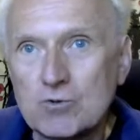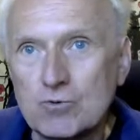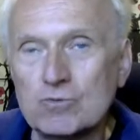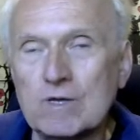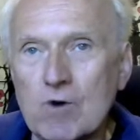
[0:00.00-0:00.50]

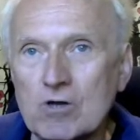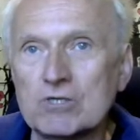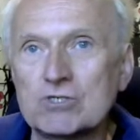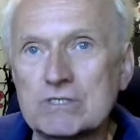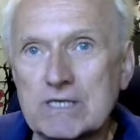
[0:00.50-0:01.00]
to
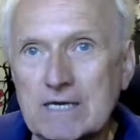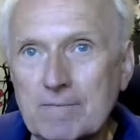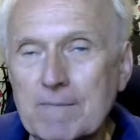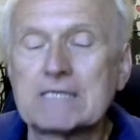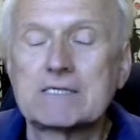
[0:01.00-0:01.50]
demolish the
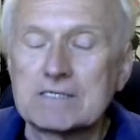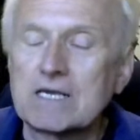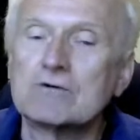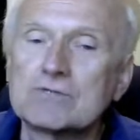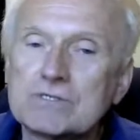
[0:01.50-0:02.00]

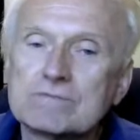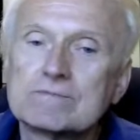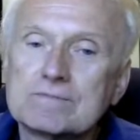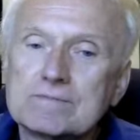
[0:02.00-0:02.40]
master's house.